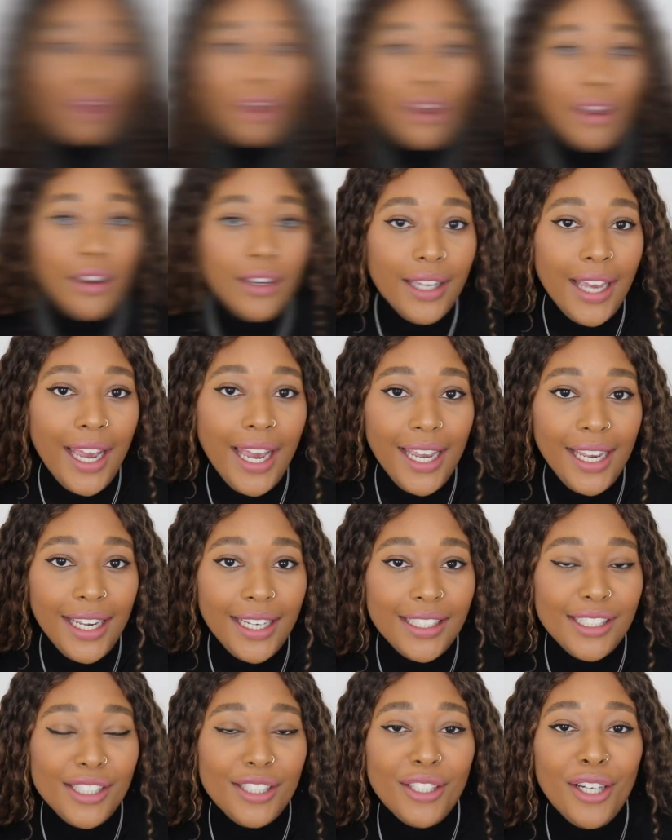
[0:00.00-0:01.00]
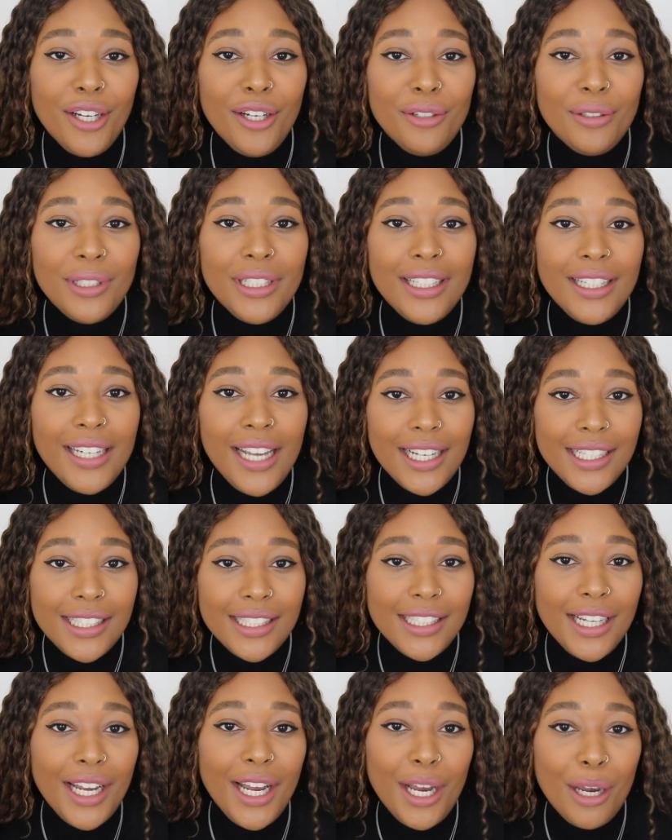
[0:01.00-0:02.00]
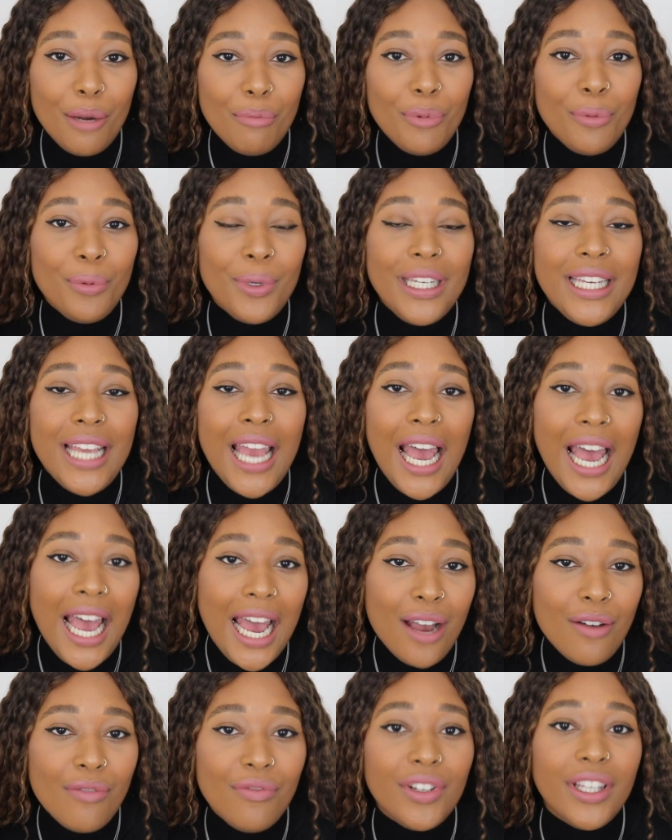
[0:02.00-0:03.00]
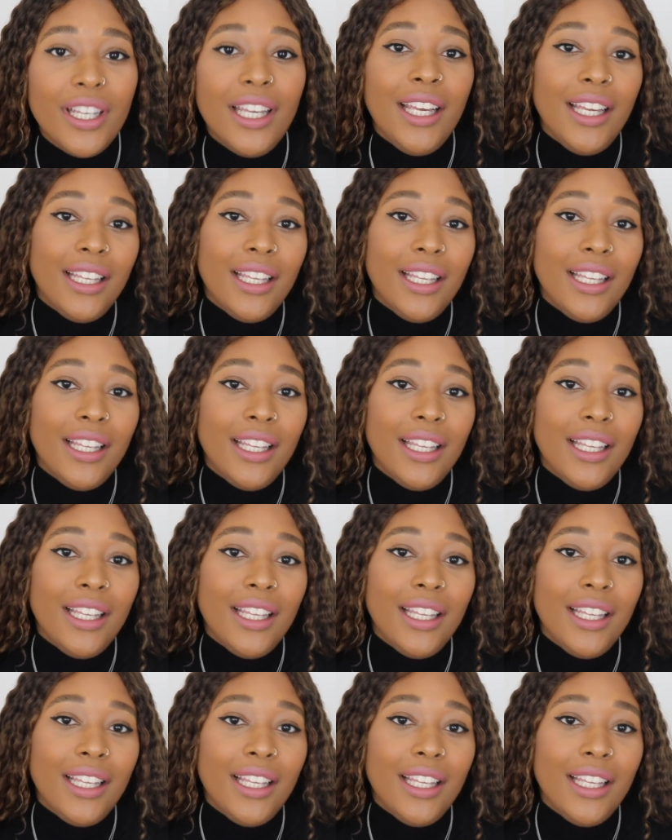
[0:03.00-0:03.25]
okay so next up we have